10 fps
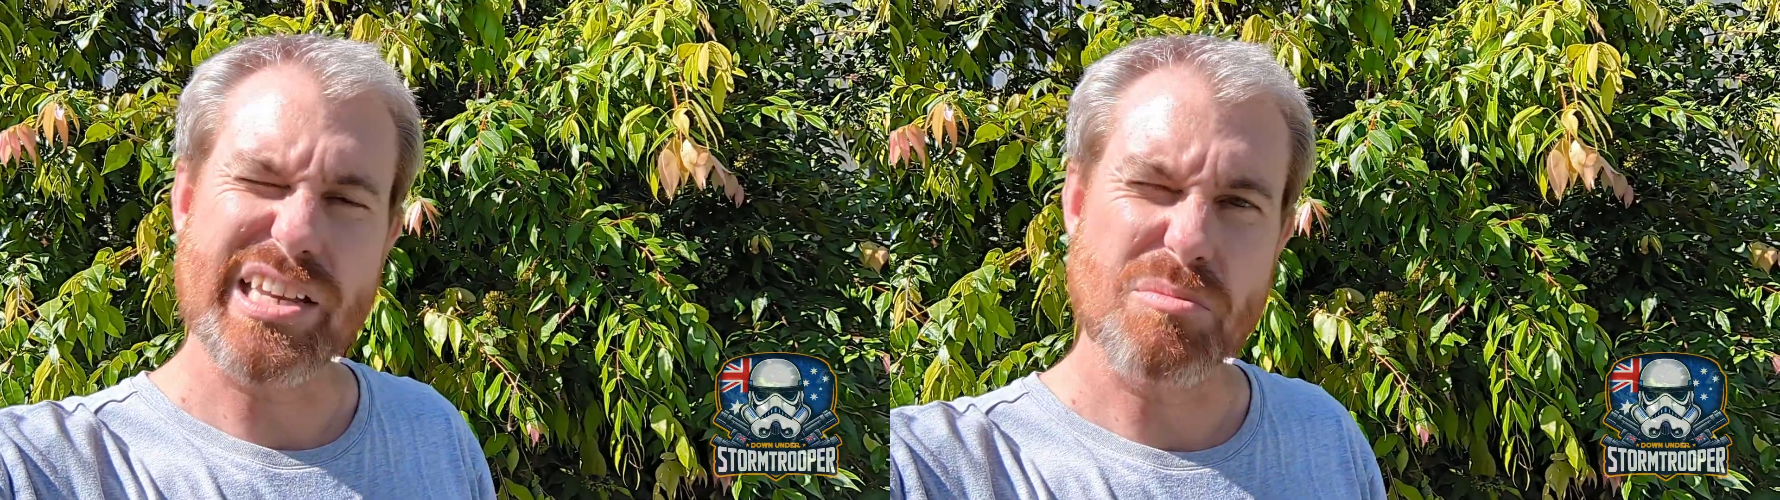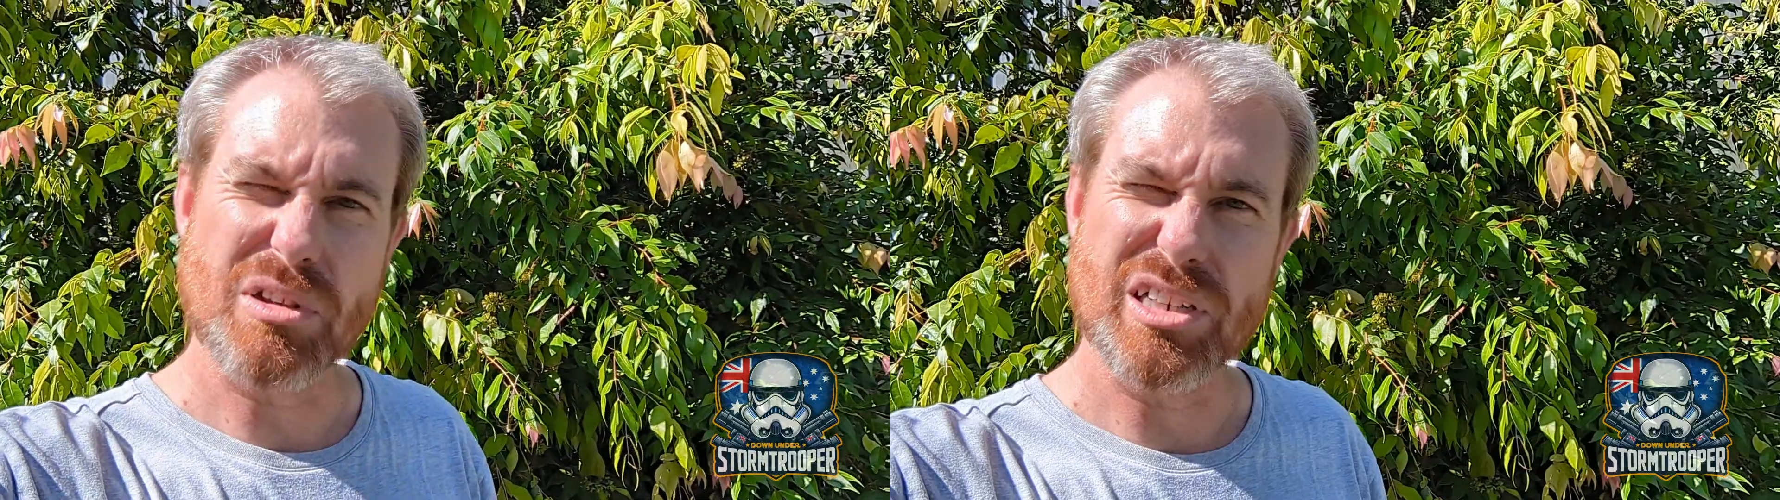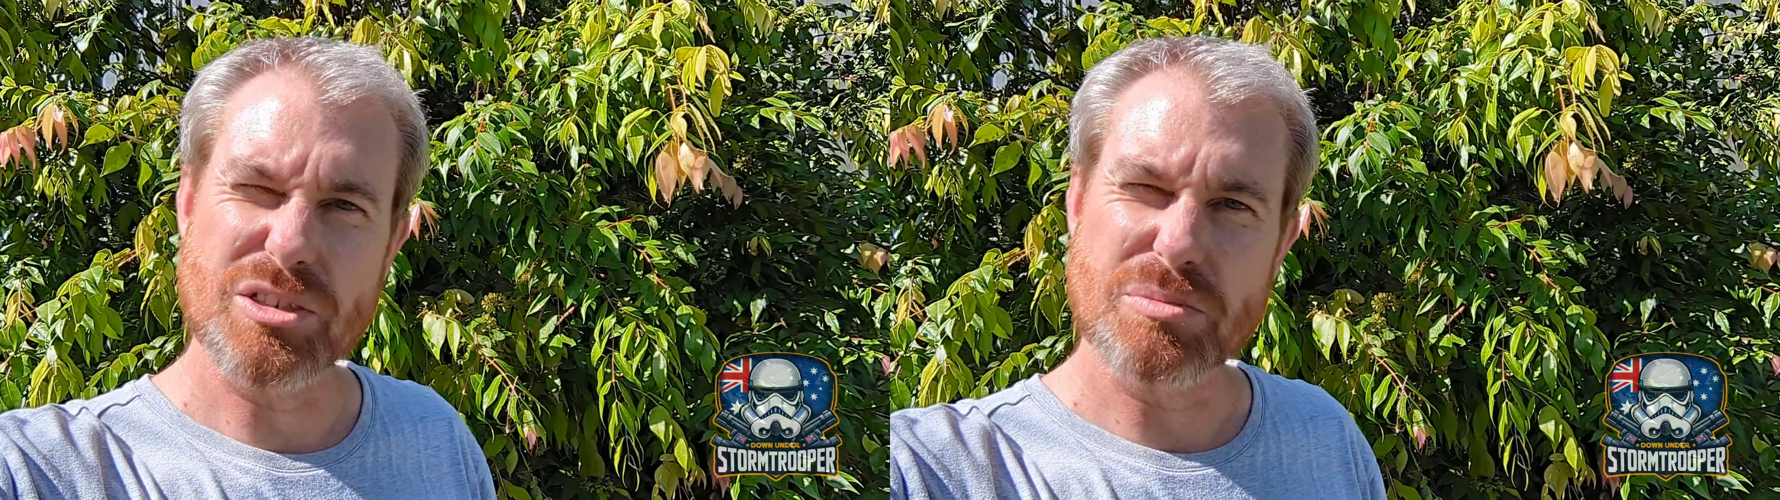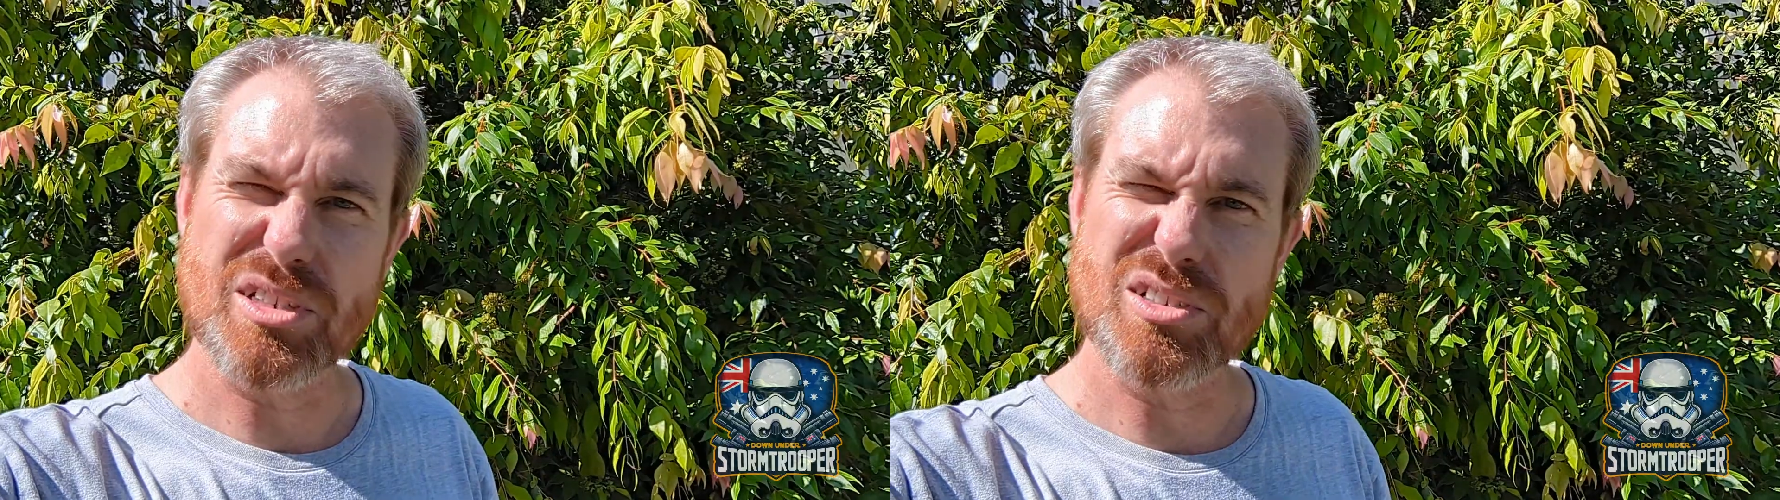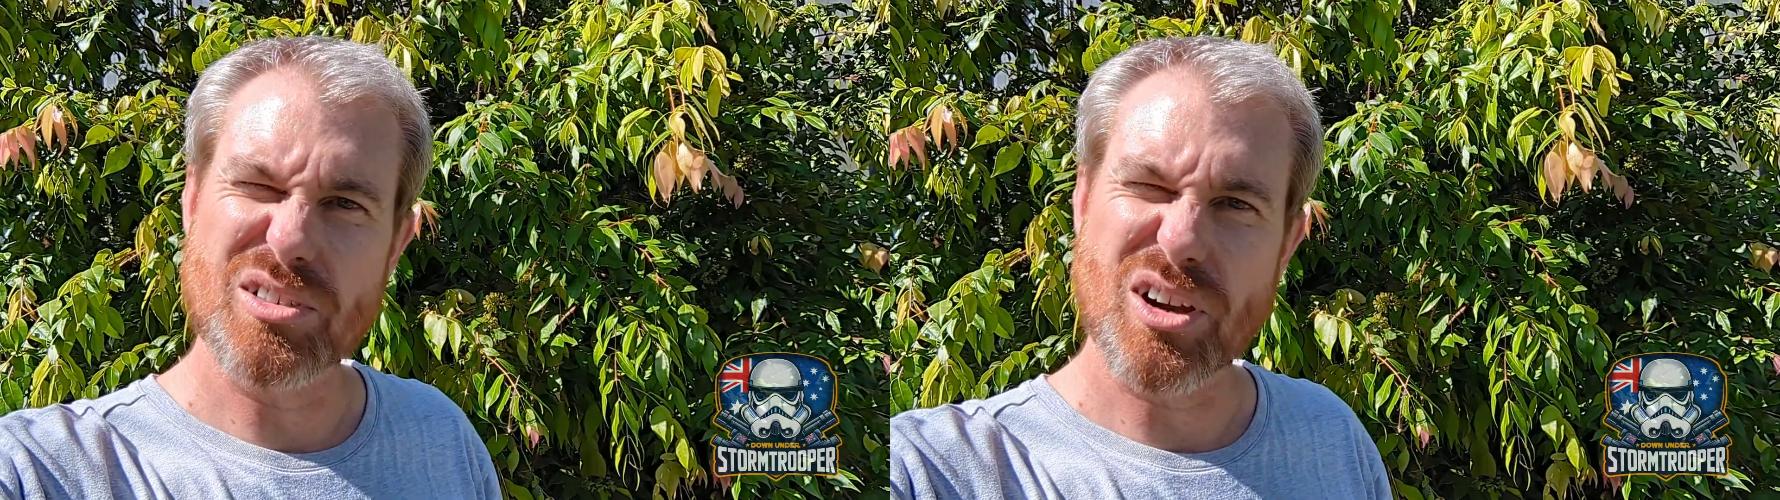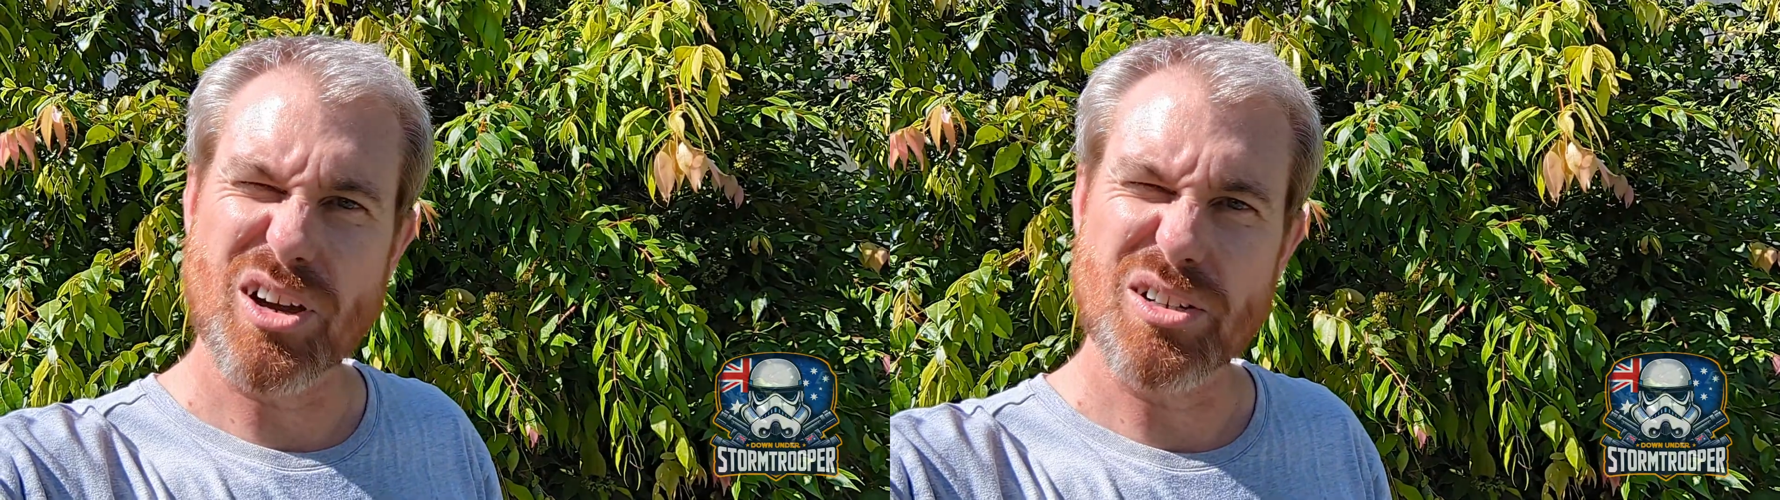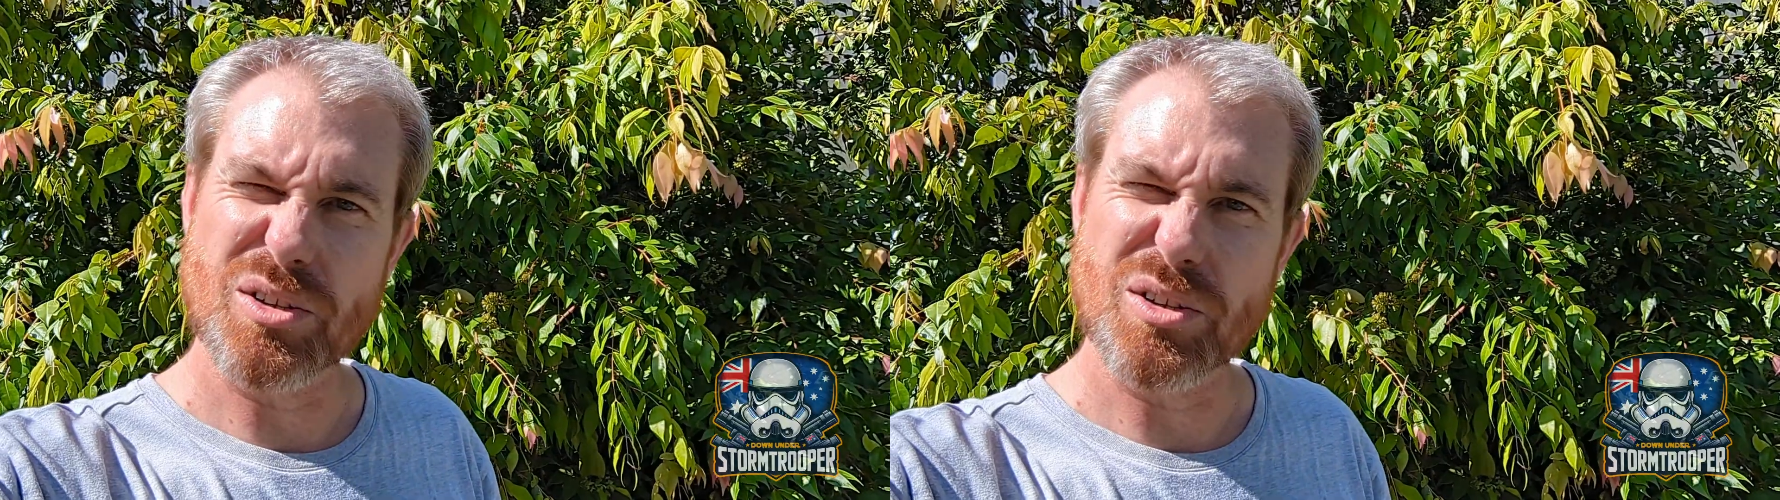and I'm a little bit too tired to